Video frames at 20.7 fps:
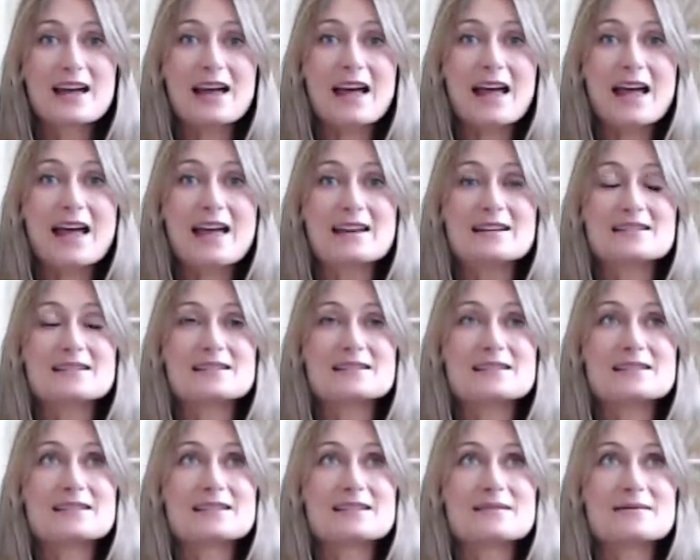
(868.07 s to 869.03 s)

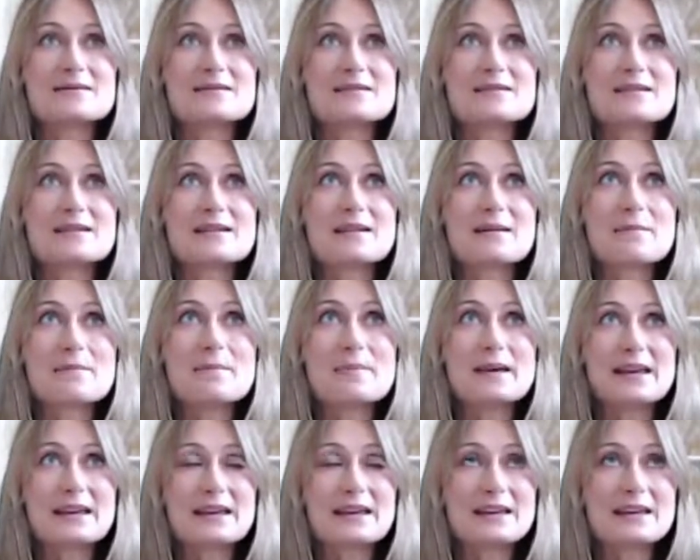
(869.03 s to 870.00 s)
and
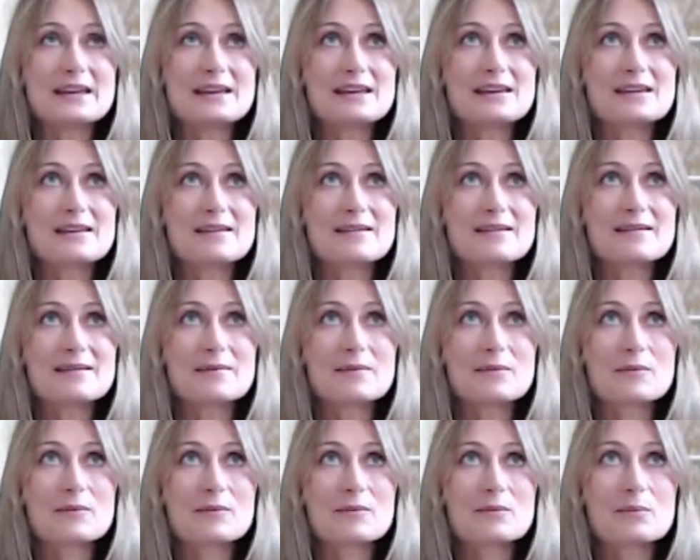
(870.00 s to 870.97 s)
be
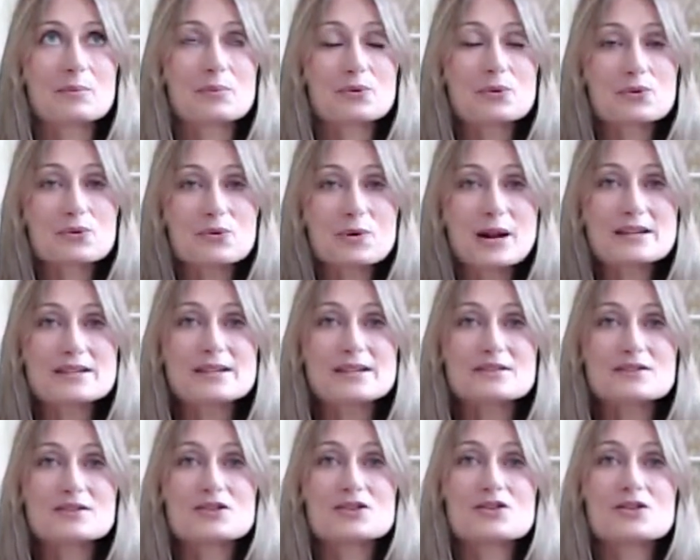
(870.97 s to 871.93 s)

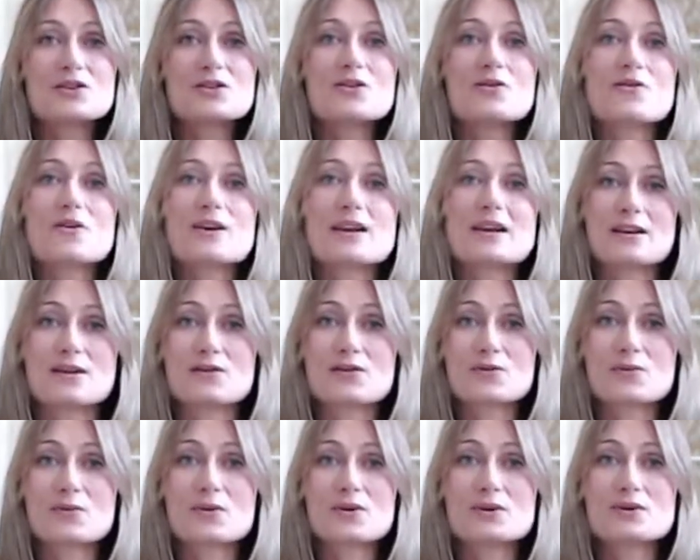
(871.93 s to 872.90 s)
present to your inner
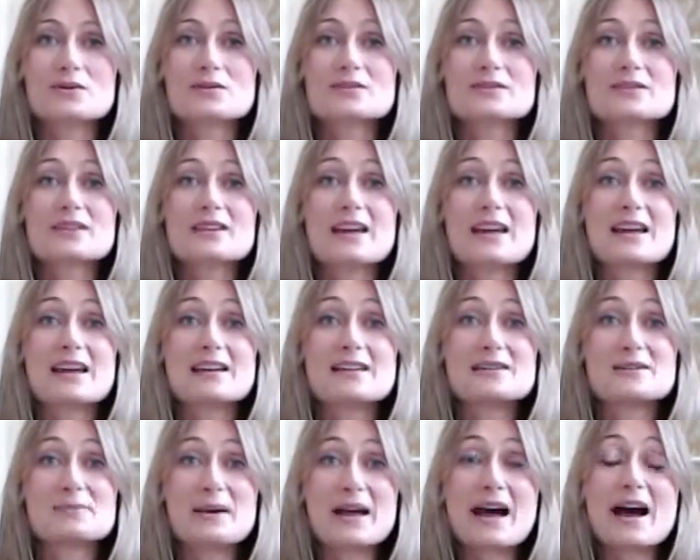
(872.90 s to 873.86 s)
world
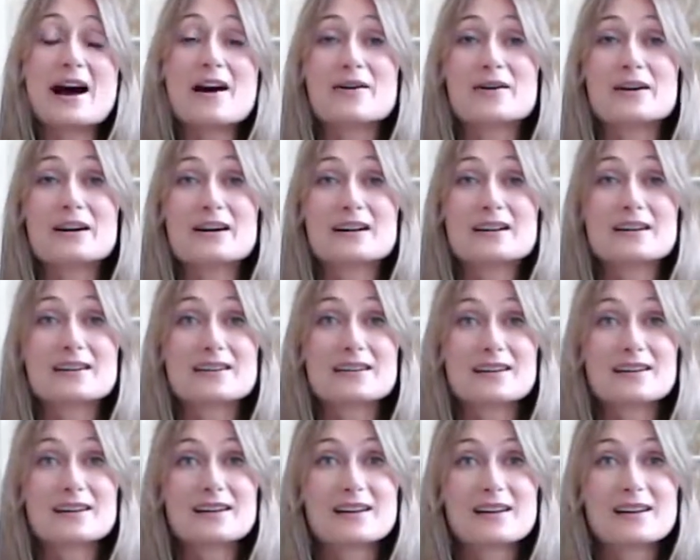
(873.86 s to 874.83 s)
is power.
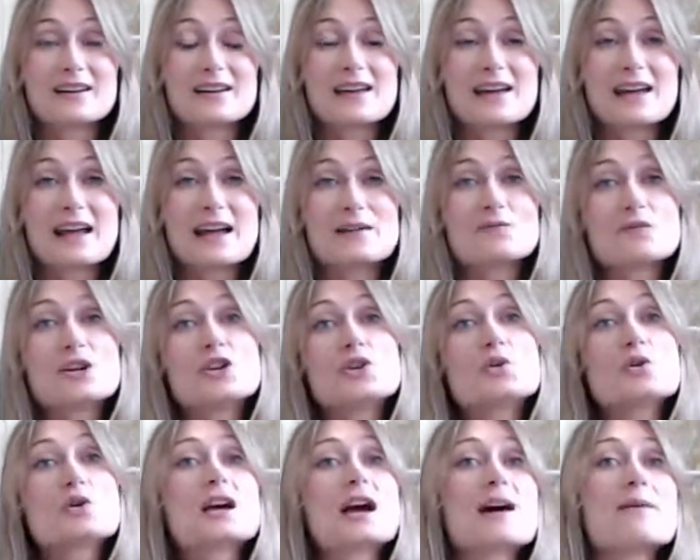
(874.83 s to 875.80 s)
And when
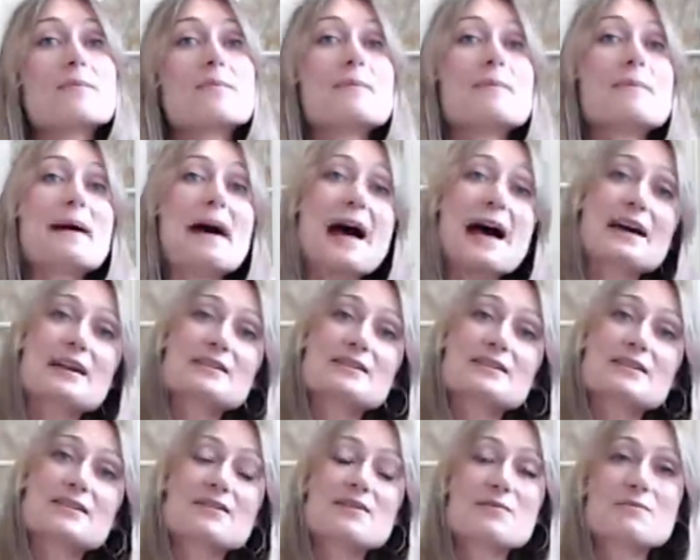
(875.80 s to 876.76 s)
you come back
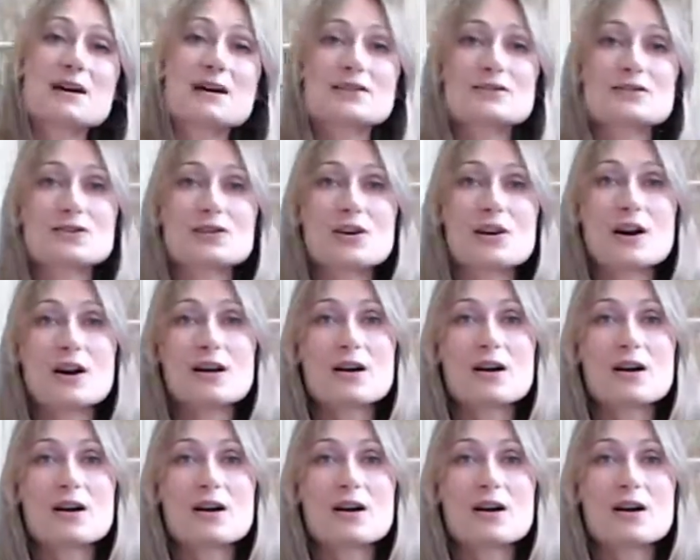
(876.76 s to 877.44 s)
to the mantra,